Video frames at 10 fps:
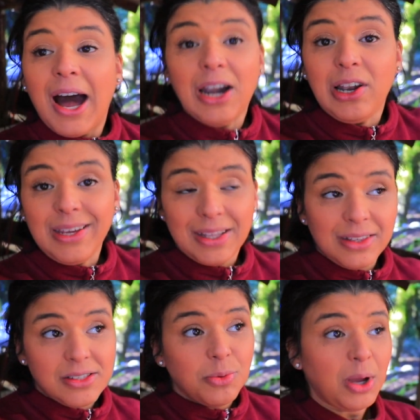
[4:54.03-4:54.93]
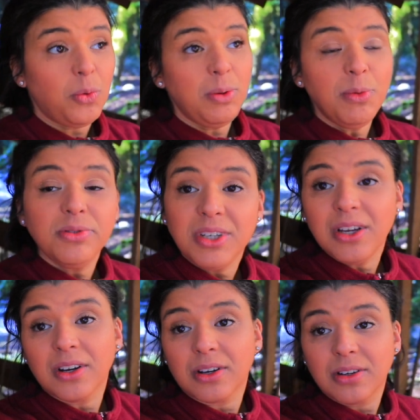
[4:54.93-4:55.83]
I don't like it. That's why we moved
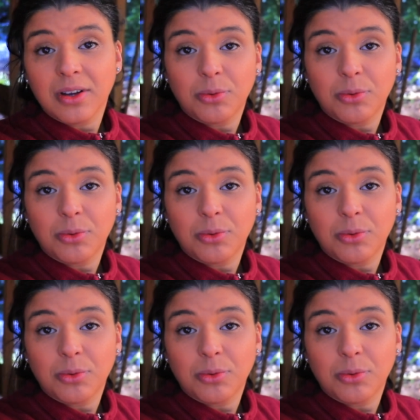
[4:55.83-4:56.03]
here.